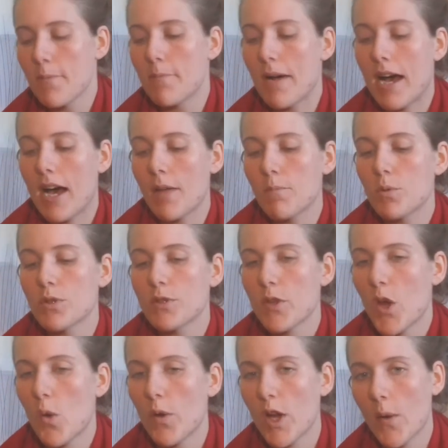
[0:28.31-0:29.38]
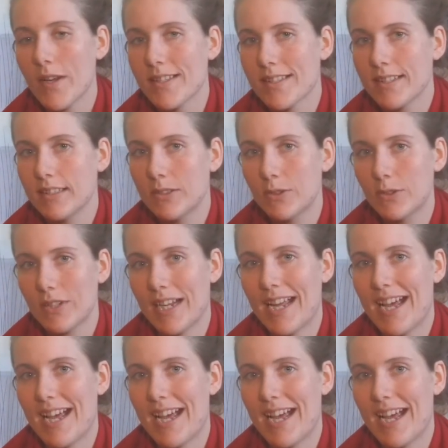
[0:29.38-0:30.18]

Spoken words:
but more so we're going to look